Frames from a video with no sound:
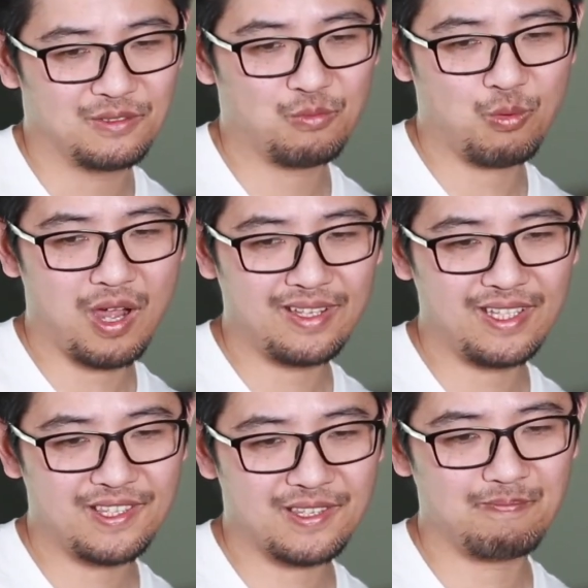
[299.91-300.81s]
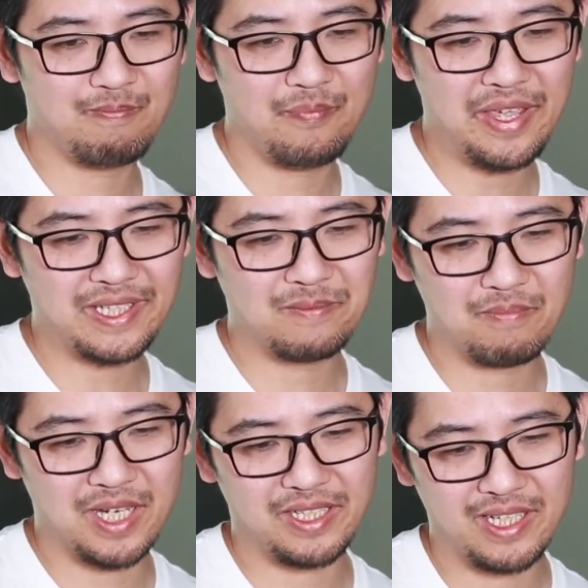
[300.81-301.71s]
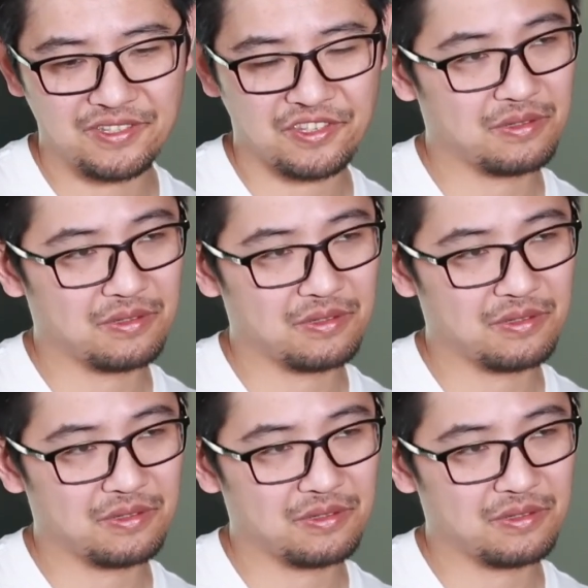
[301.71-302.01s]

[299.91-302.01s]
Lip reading: One is make money as